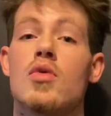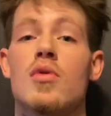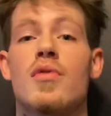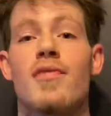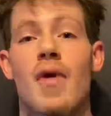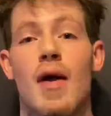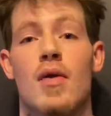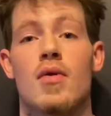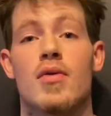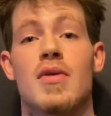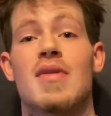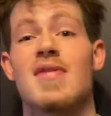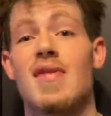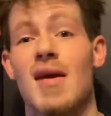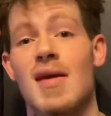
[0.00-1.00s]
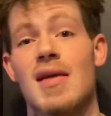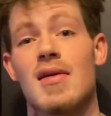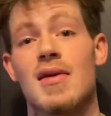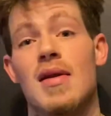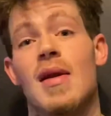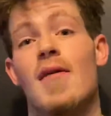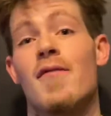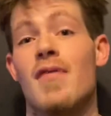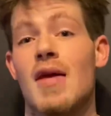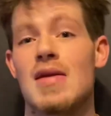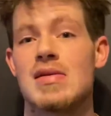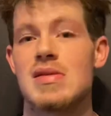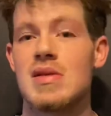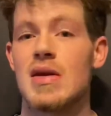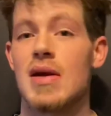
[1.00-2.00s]
follow the second
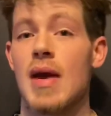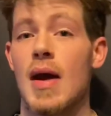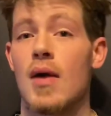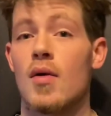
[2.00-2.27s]
fantasy account